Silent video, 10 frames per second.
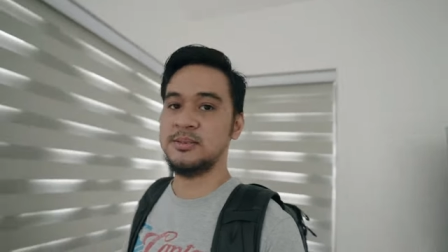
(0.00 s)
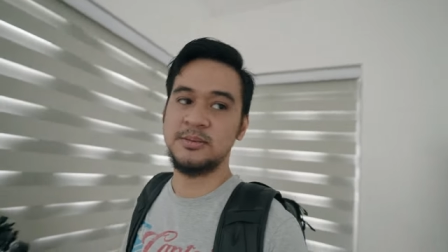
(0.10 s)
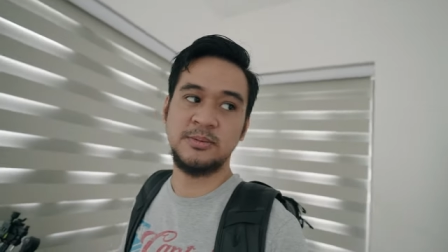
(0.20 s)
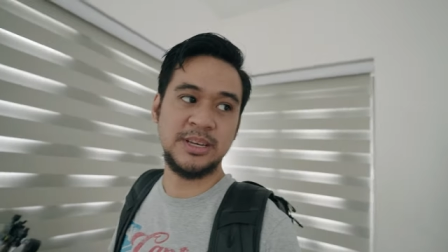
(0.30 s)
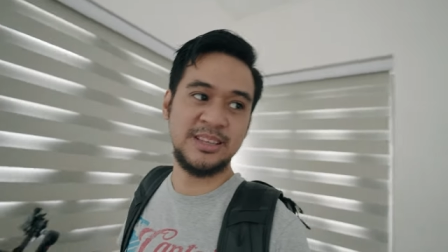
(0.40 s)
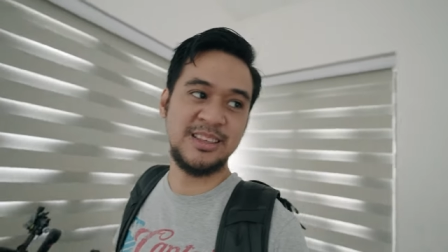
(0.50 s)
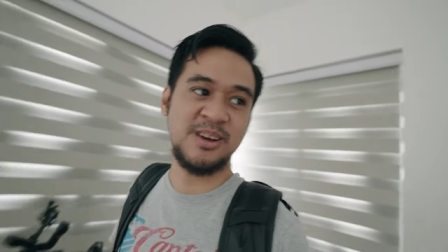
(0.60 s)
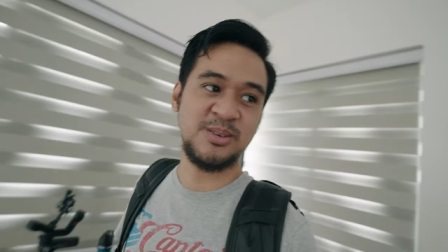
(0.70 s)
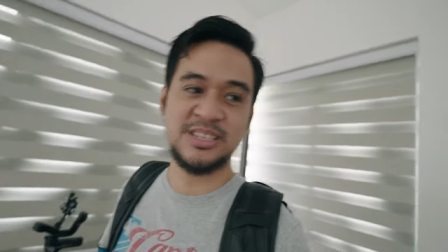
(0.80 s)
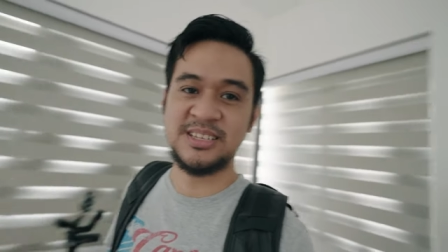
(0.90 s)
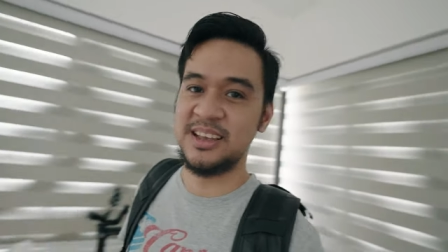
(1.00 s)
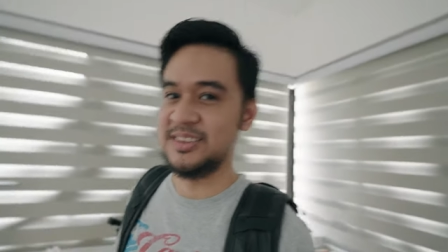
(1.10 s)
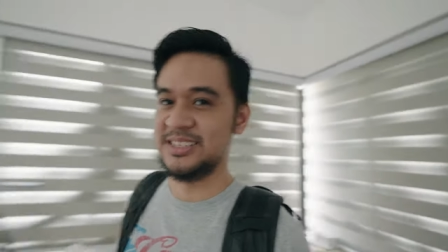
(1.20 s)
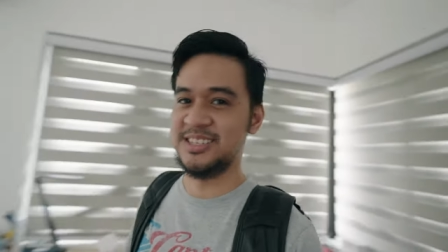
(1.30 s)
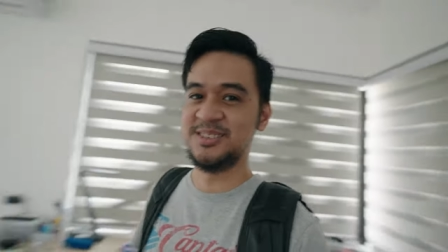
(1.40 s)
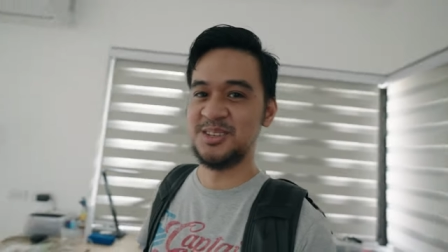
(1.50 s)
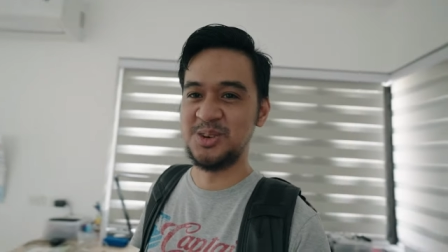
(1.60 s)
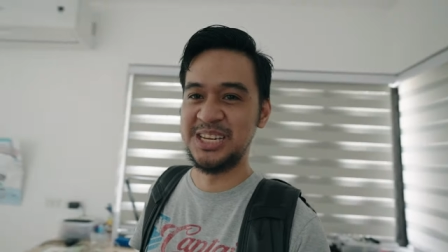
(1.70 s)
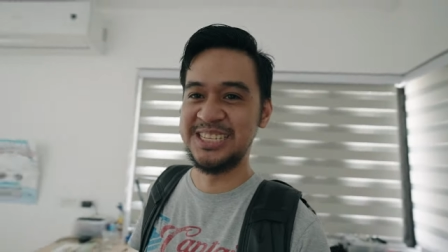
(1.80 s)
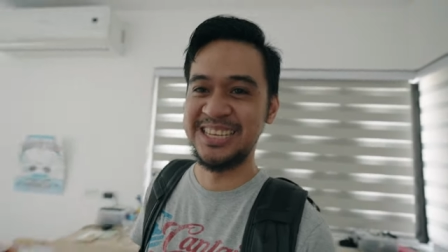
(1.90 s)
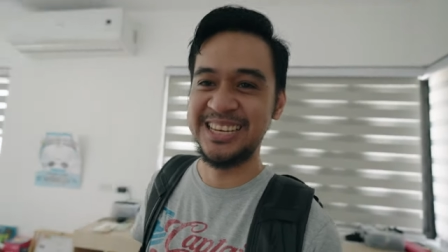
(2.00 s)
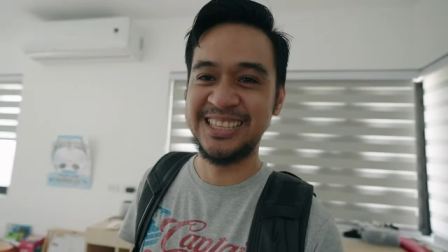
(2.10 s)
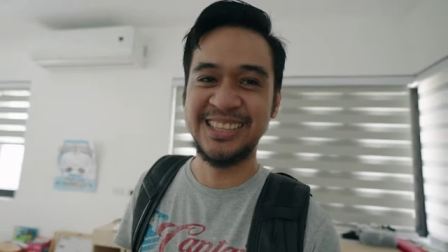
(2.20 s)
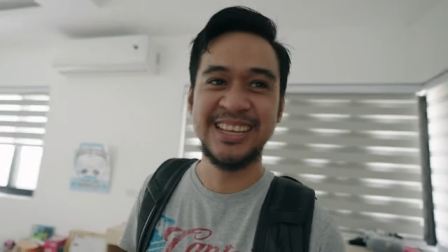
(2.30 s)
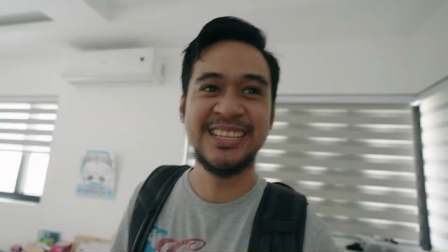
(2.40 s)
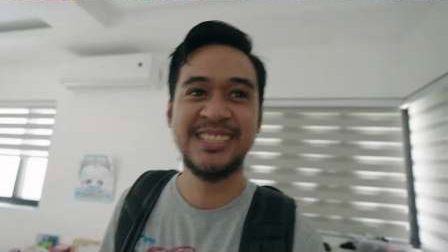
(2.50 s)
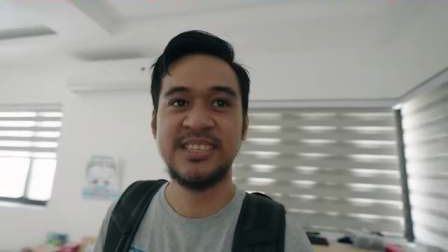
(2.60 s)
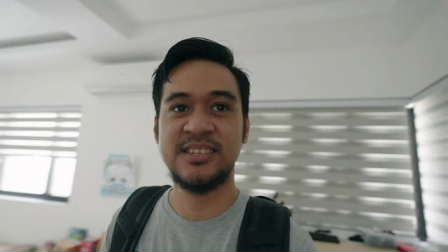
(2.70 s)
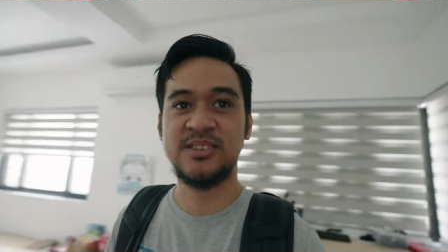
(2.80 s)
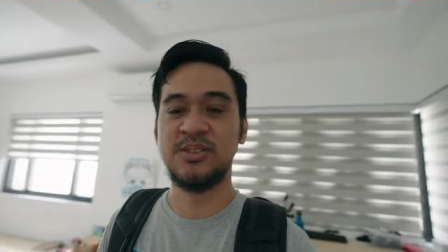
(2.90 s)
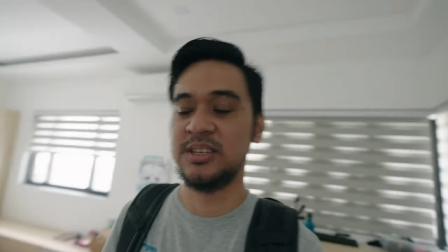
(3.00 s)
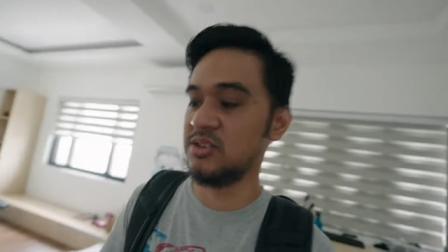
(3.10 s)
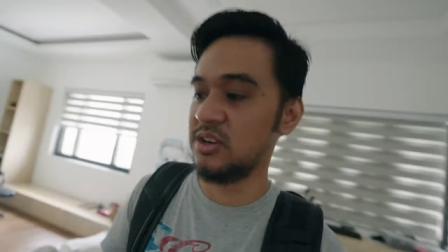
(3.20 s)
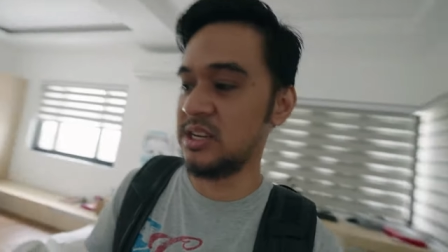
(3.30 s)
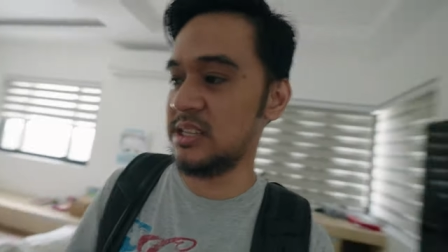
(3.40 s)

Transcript: with our 17-28 lens, so nasoli